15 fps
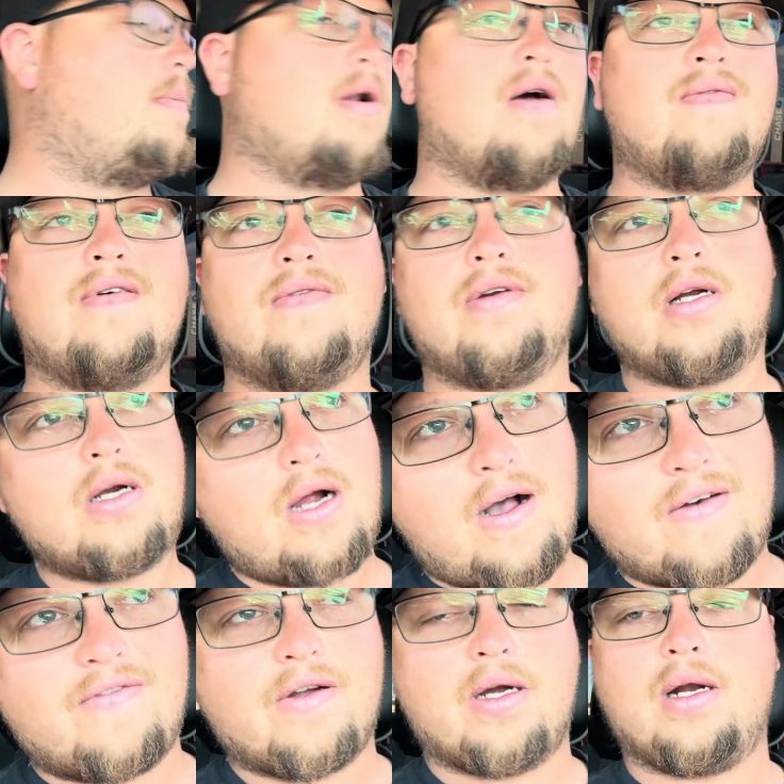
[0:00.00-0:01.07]
it off over here.
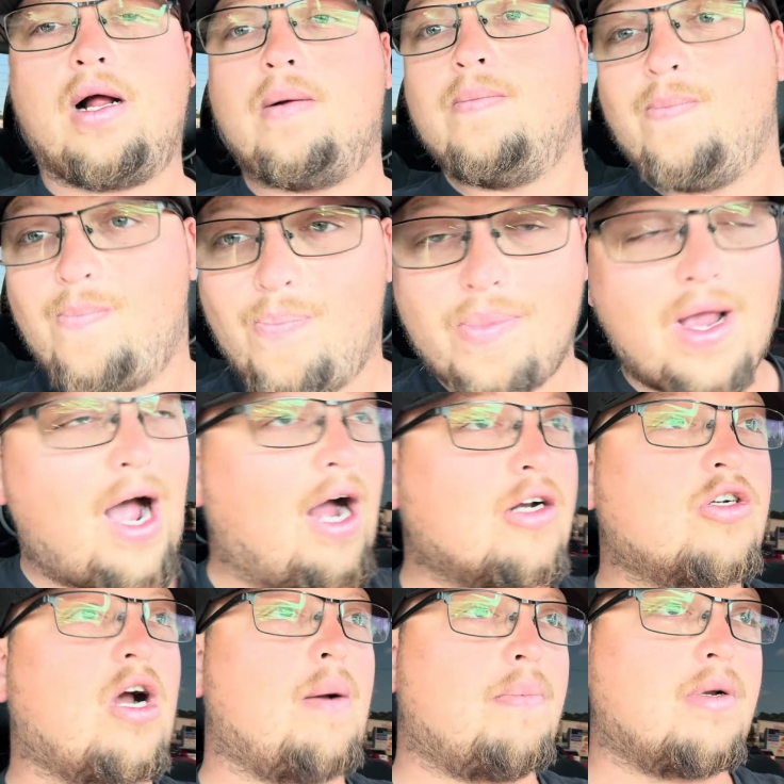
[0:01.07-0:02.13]
I'll figure it out. I
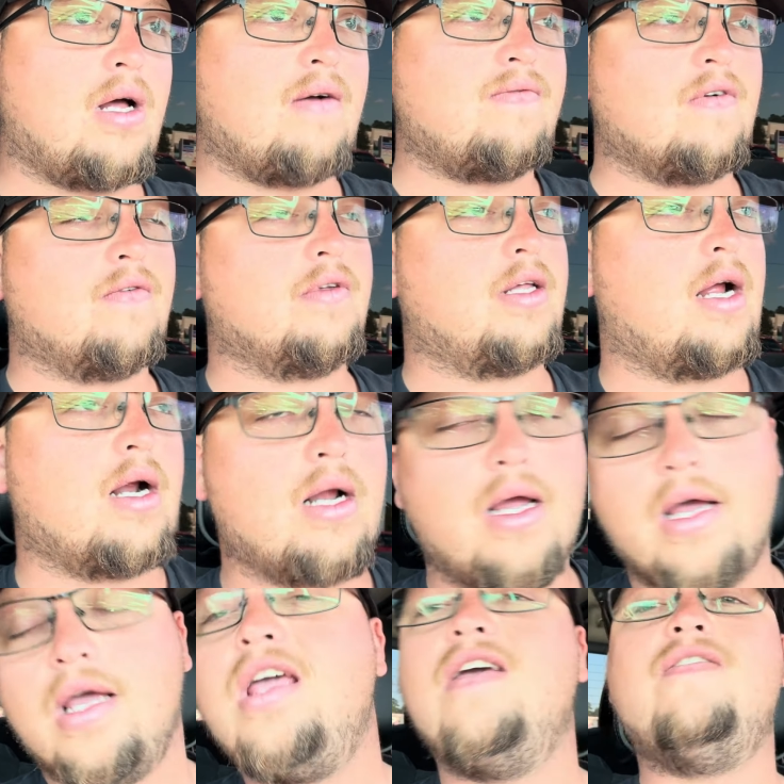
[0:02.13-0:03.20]
drop it off over there. He